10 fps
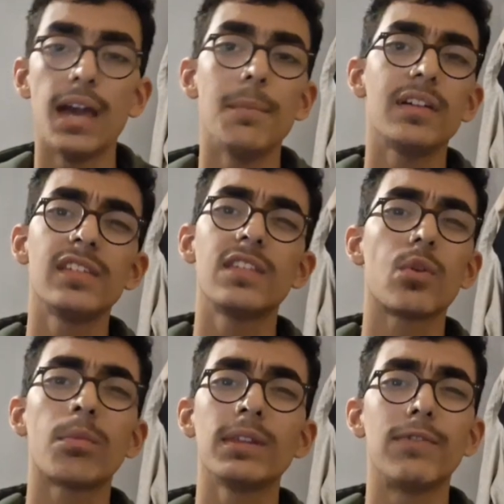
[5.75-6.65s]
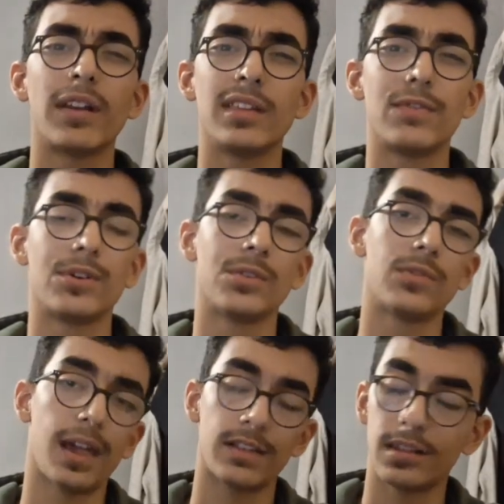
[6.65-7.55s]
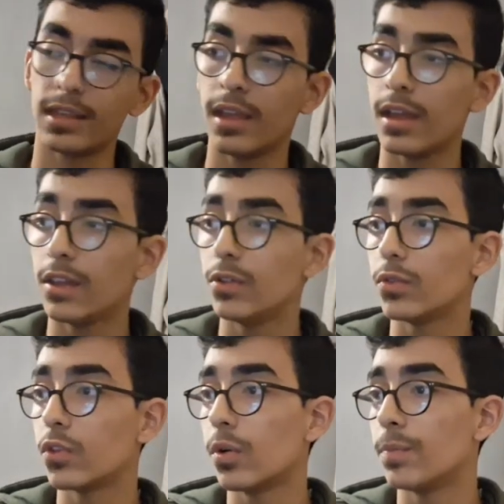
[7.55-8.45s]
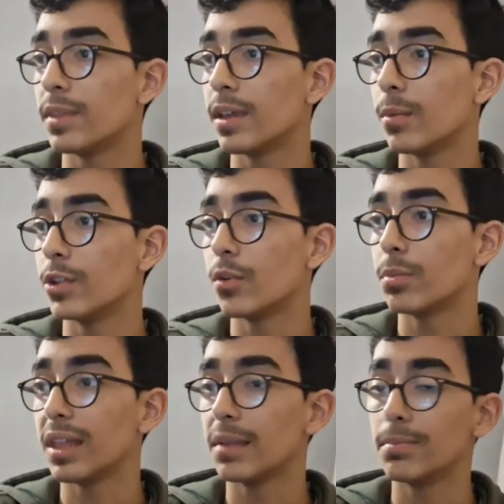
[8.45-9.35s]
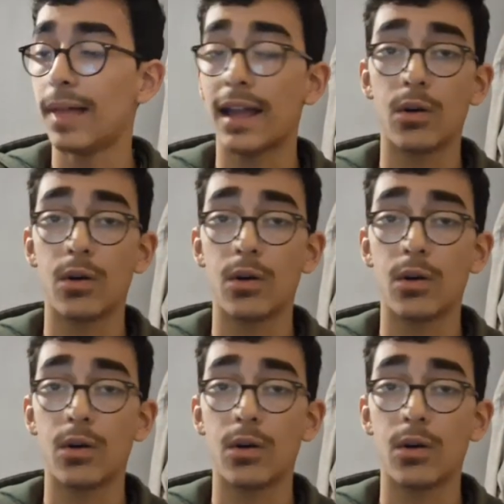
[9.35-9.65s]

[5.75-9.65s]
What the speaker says: because it's normally very difficult to actually do so when you're playing black,